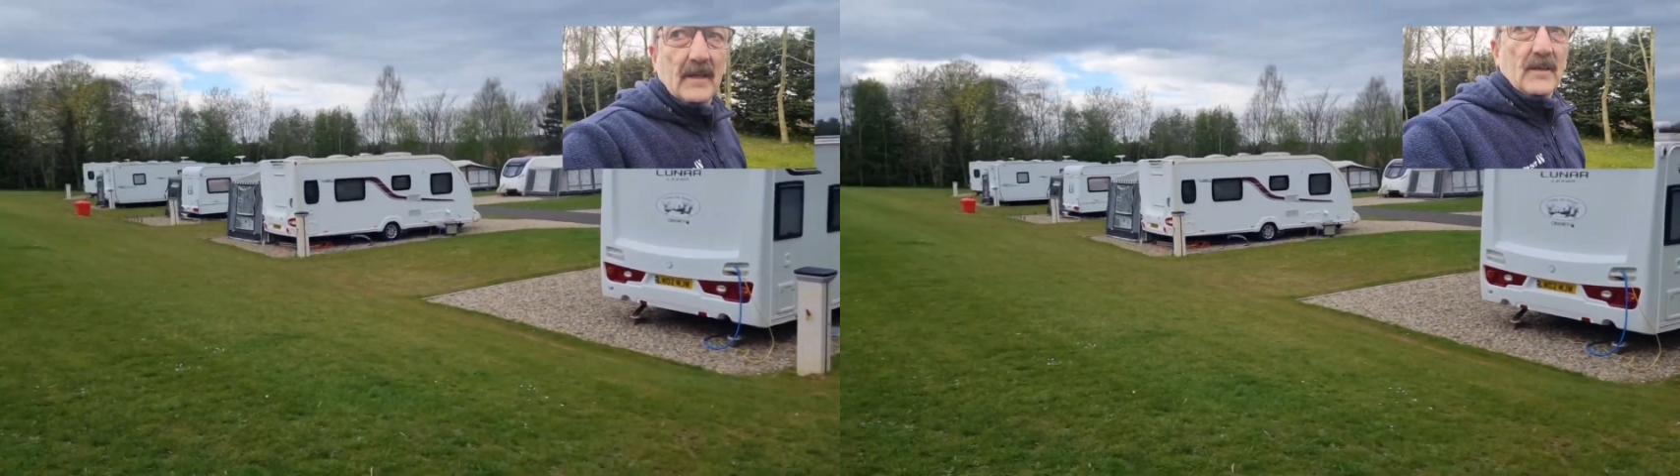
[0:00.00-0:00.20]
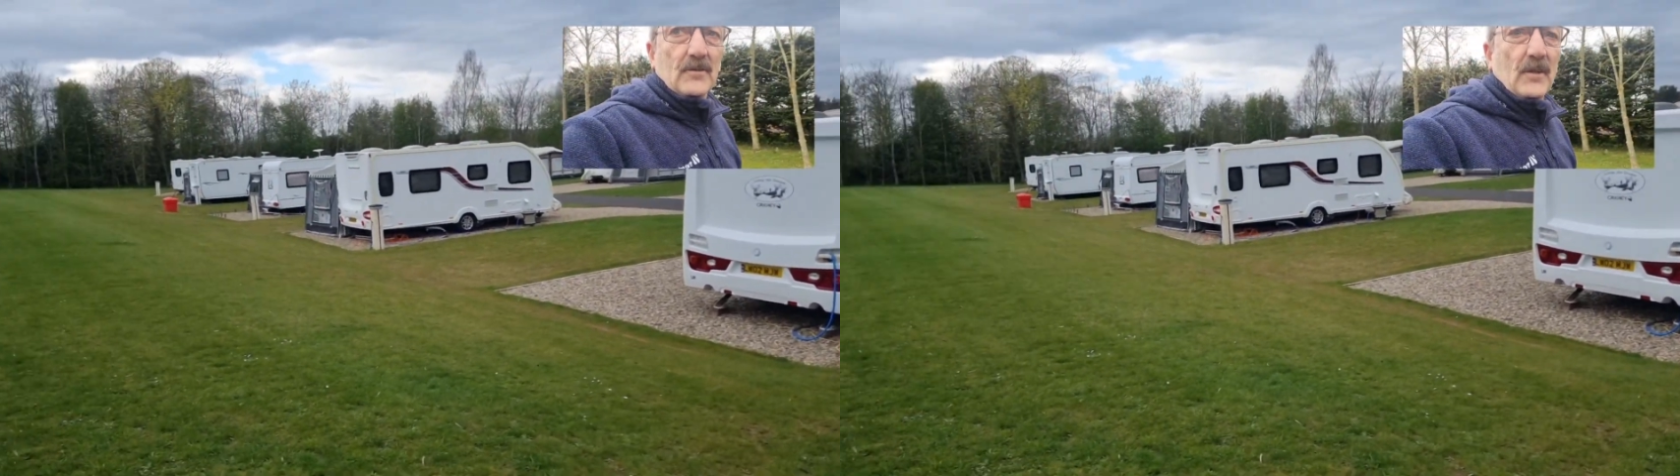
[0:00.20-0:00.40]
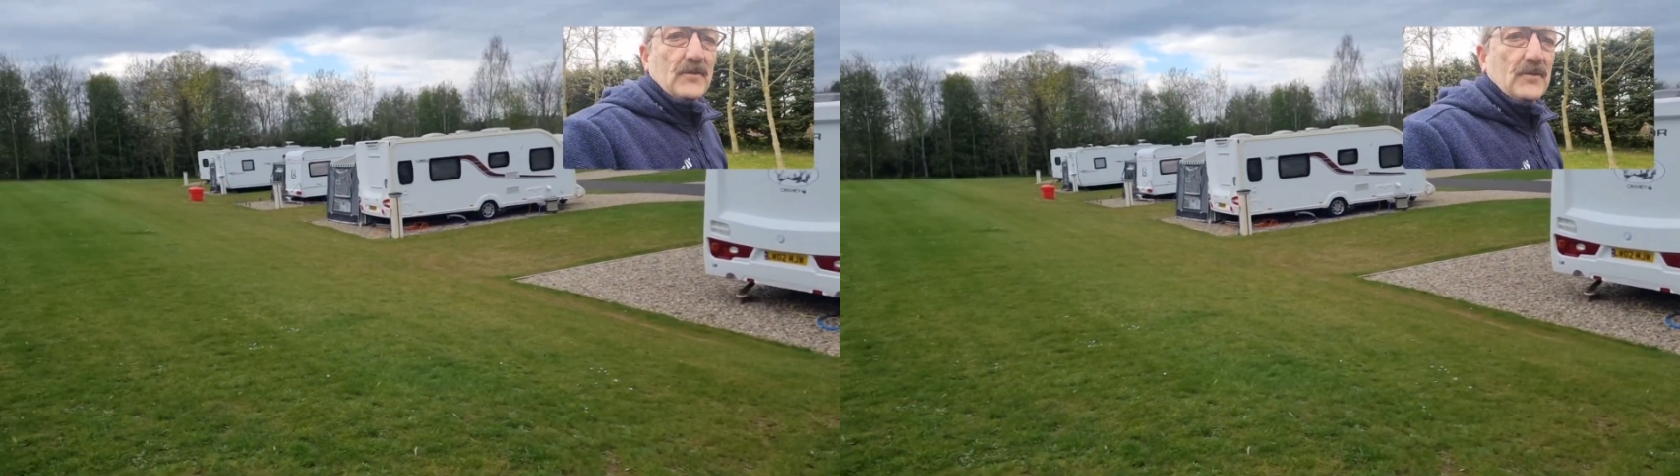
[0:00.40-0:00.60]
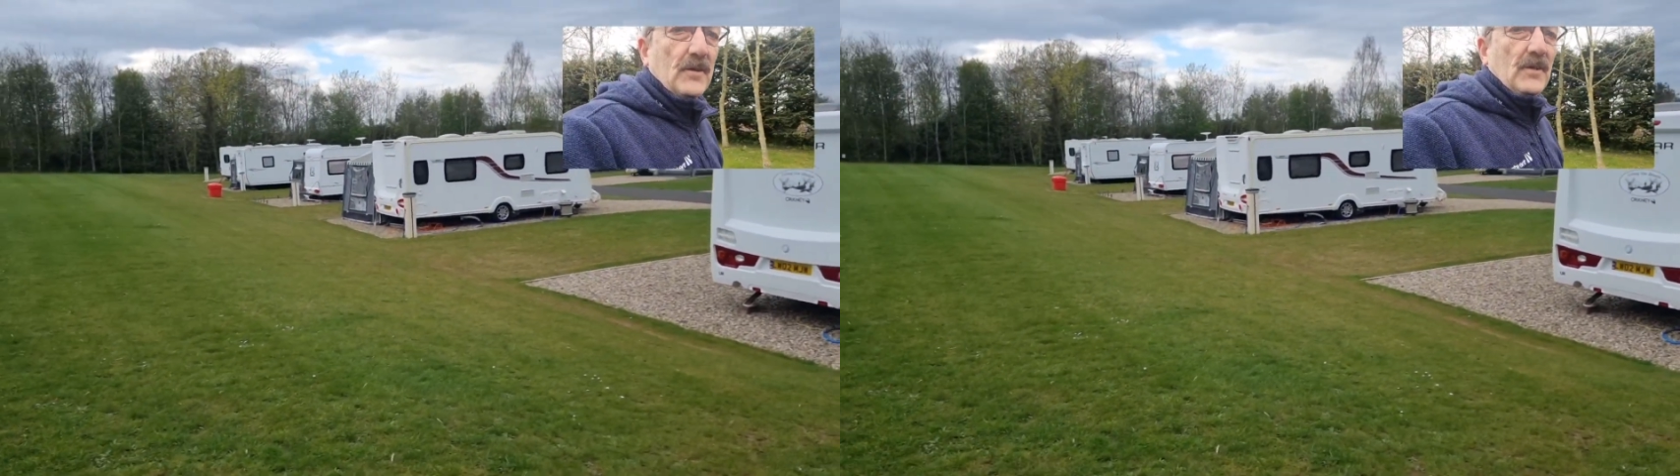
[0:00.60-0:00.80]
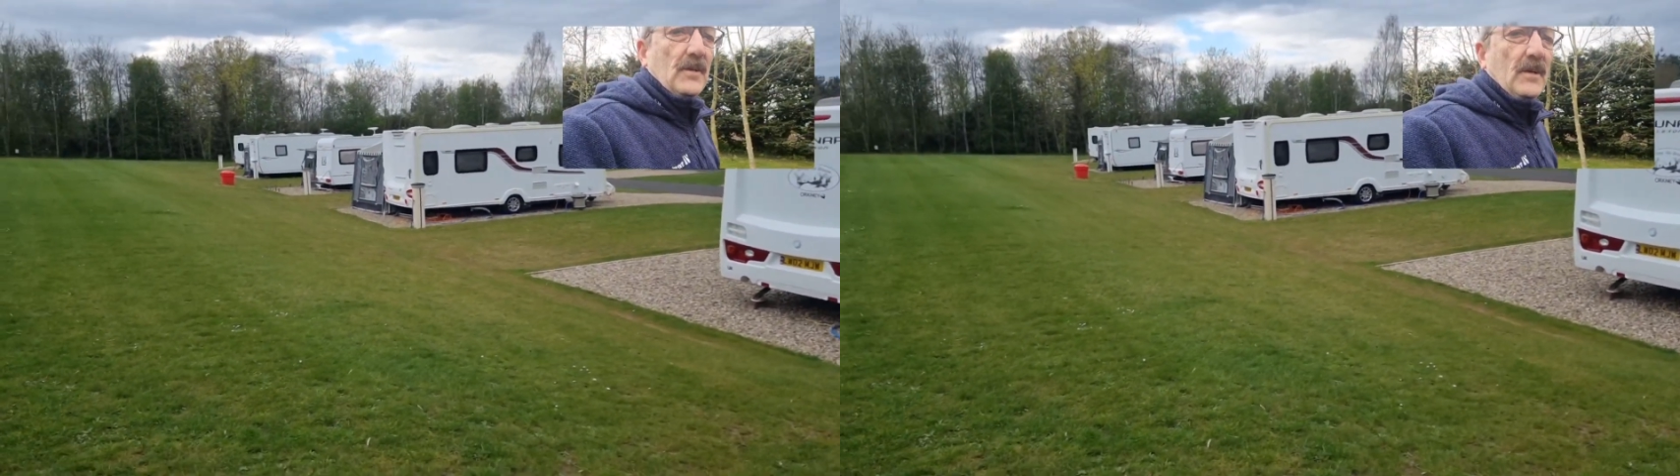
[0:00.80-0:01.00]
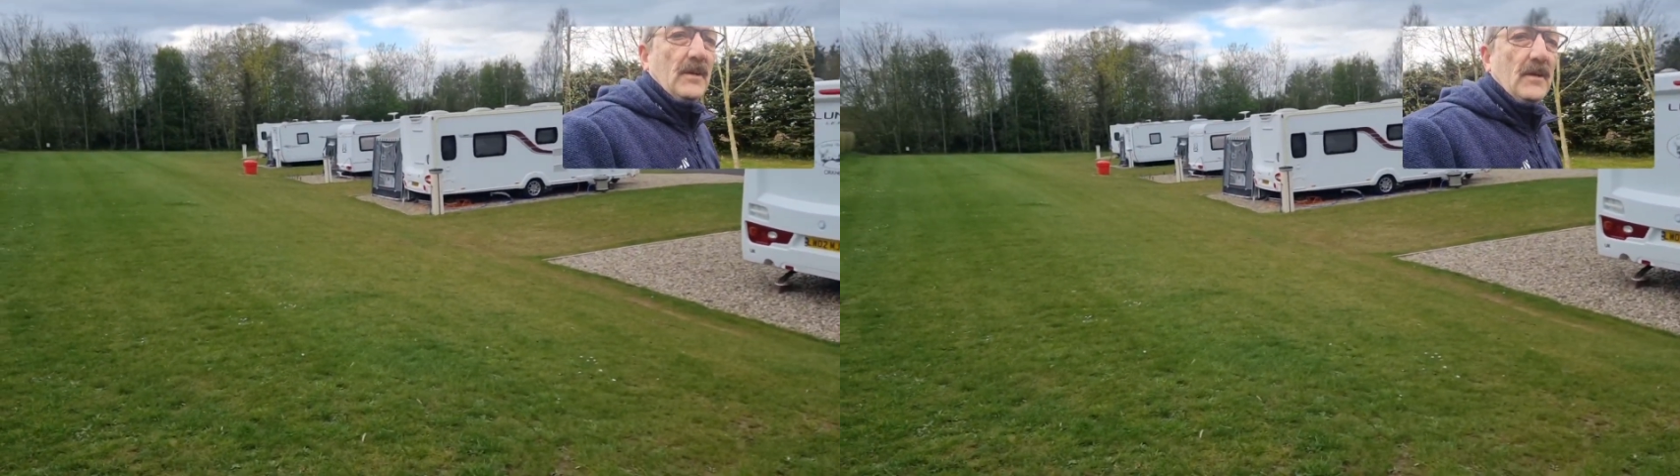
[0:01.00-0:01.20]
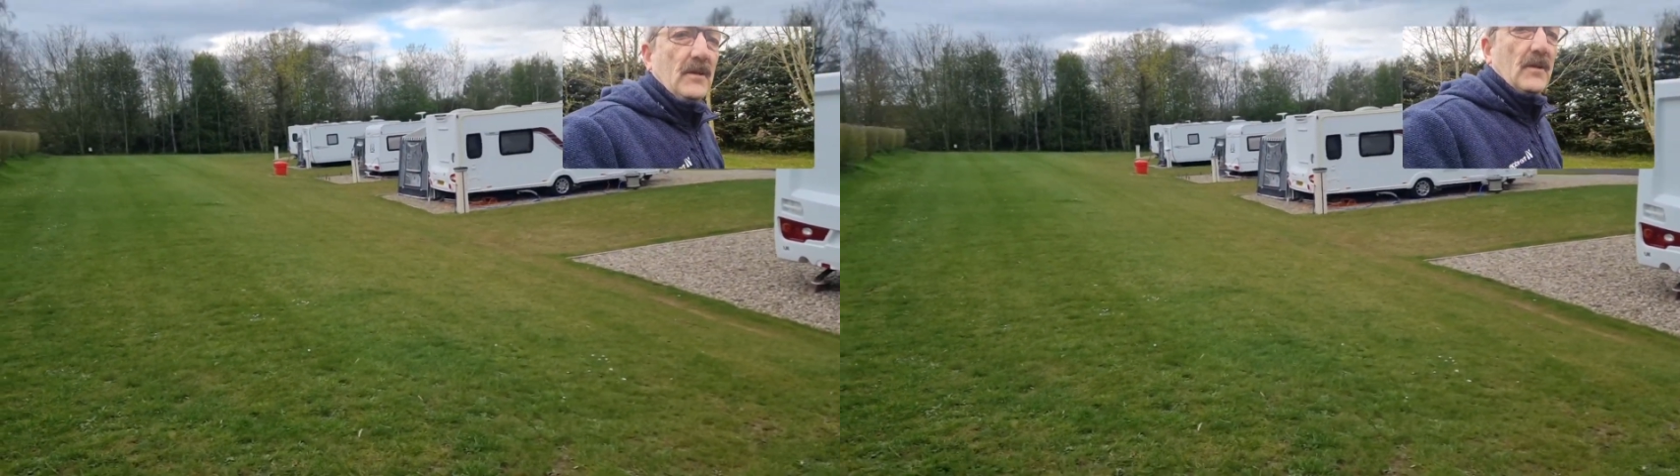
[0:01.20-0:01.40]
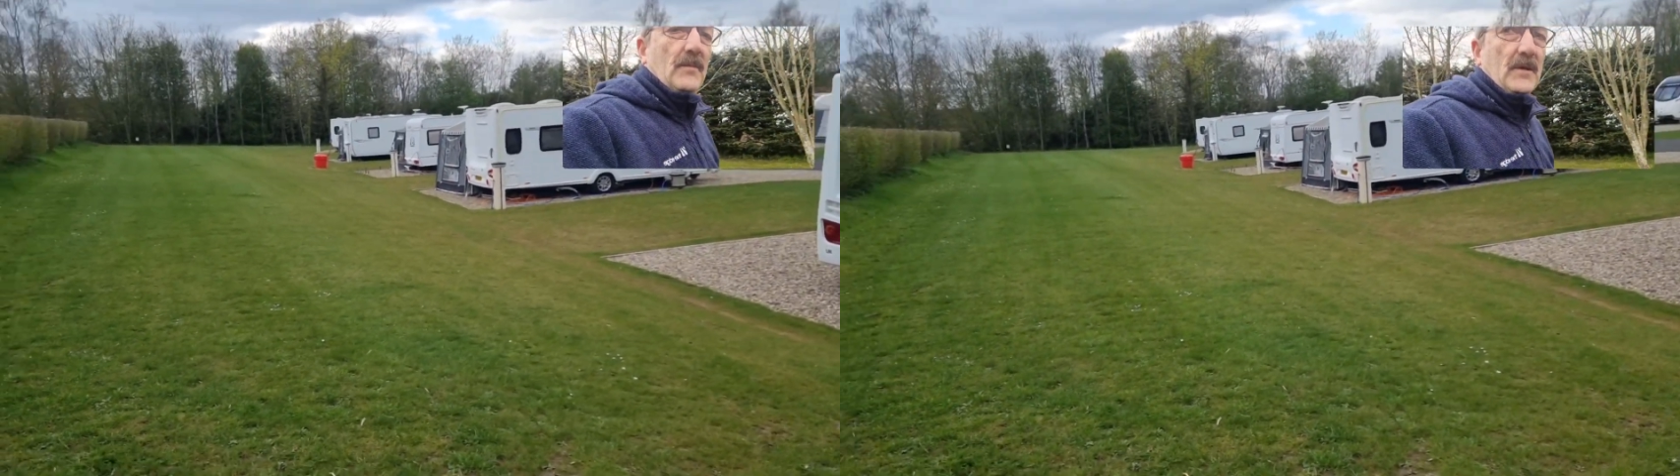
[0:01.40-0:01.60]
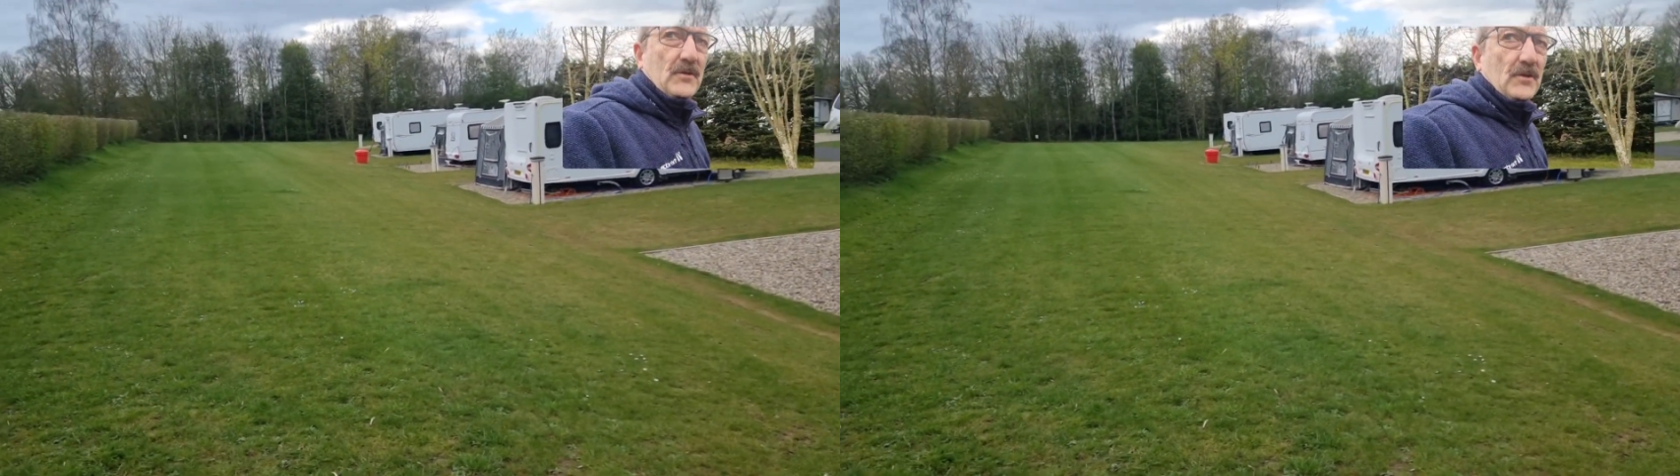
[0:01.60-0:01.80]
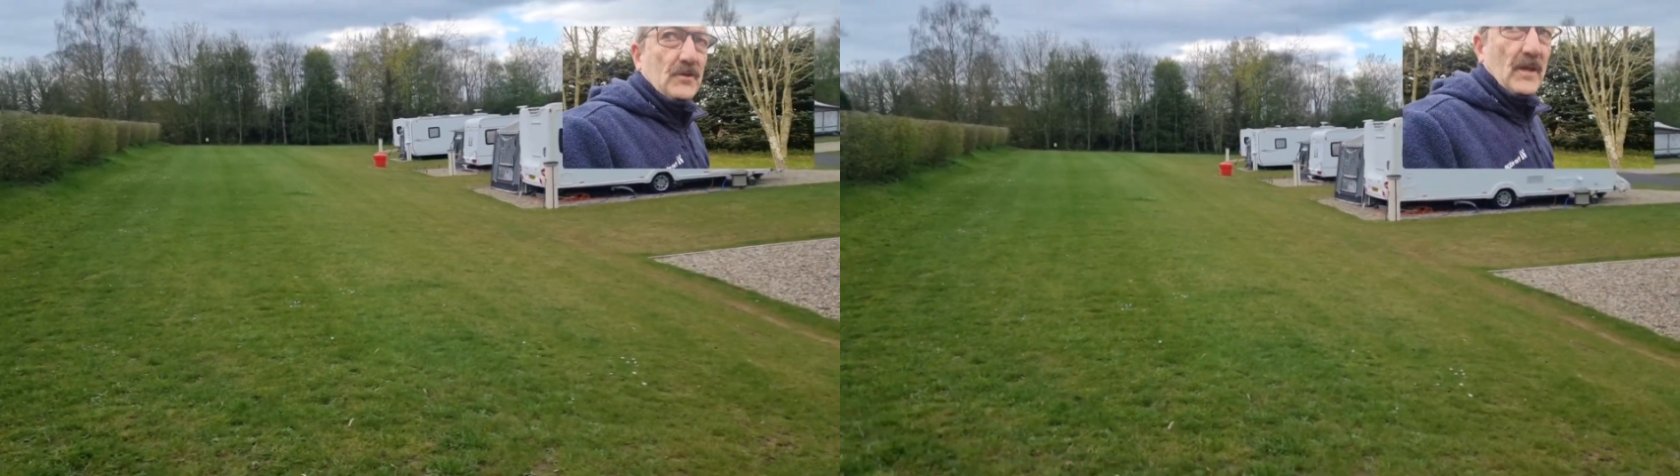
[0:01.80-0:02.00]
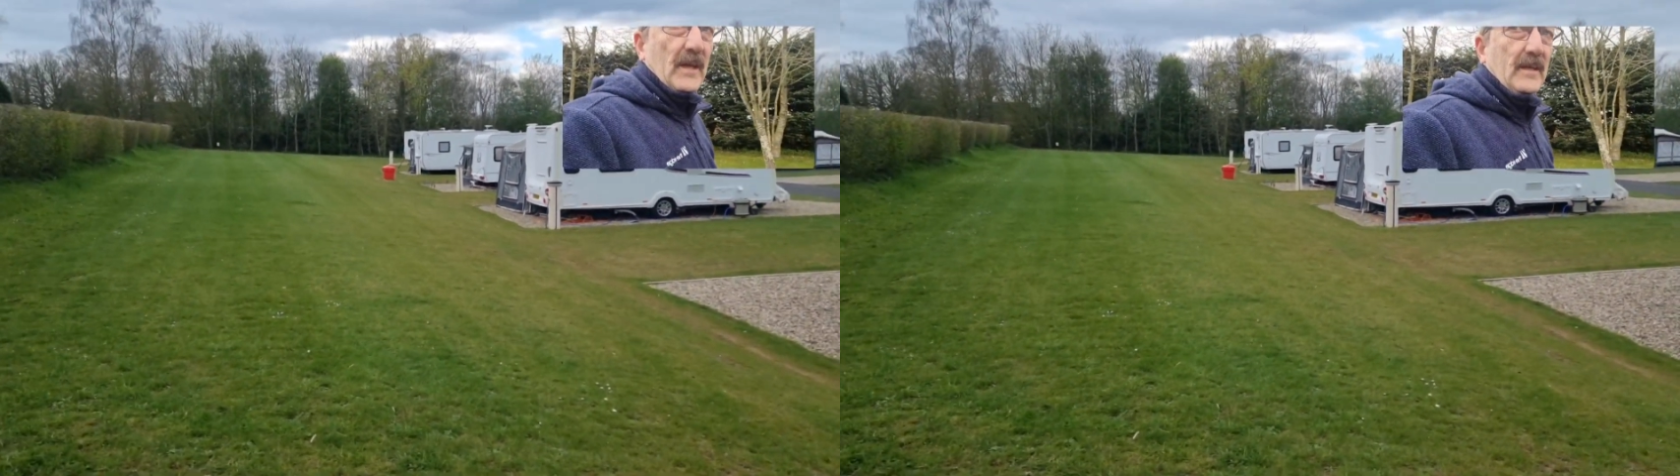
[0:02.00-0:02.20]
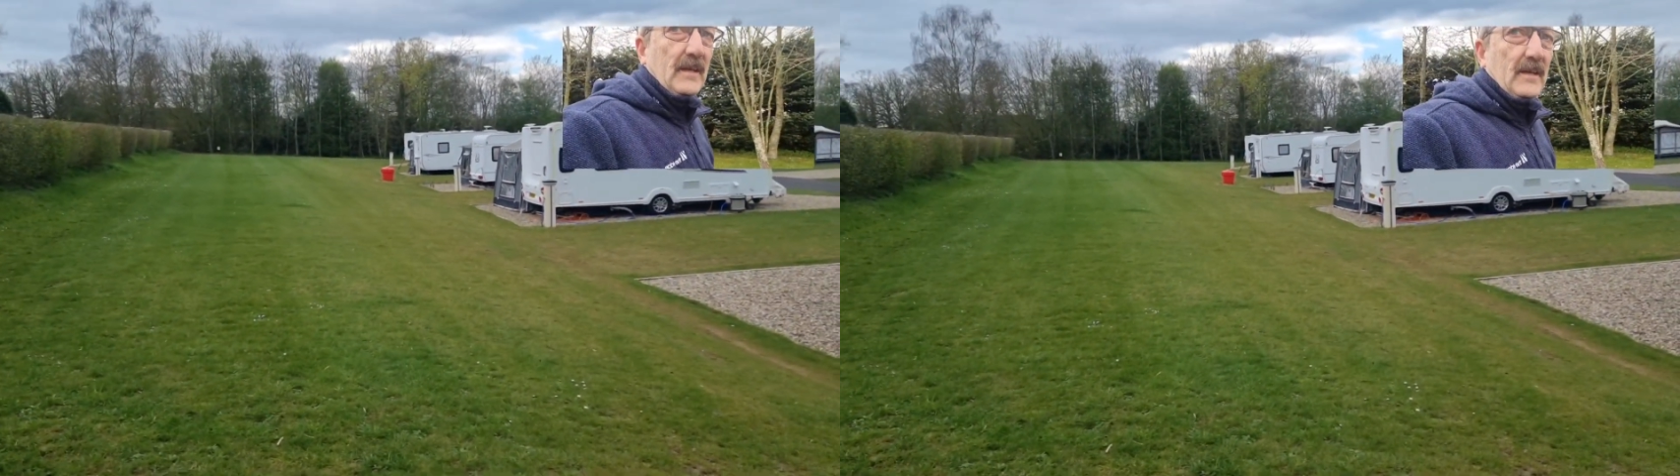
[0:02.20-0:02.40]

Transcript: So that's the pictures there.